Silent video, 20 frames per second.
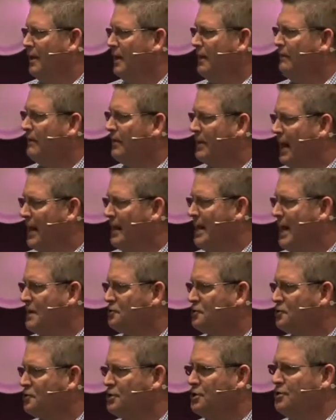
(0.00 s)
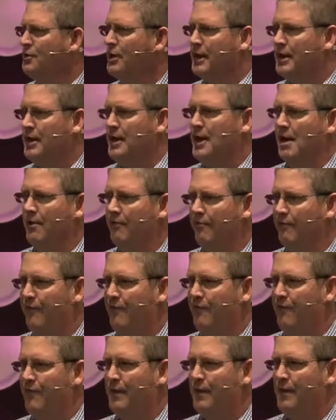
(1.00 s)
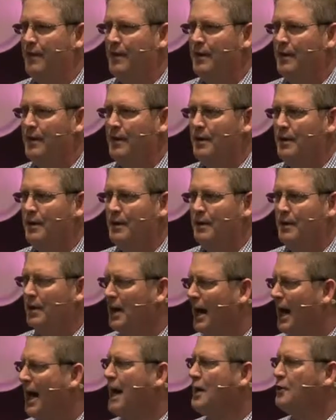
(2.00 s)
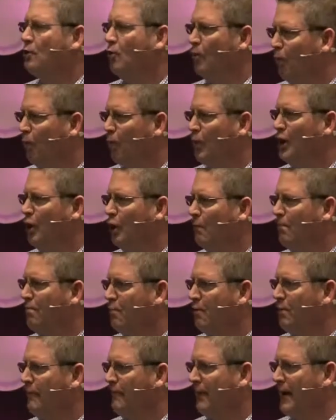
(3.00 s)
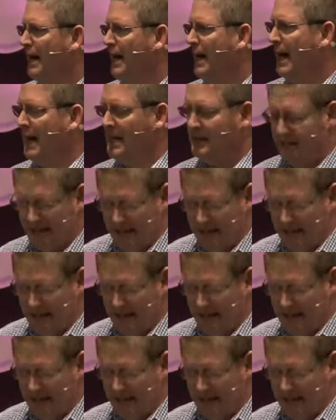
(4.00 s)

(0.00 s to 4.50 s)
And if God asks you to give, God will provide.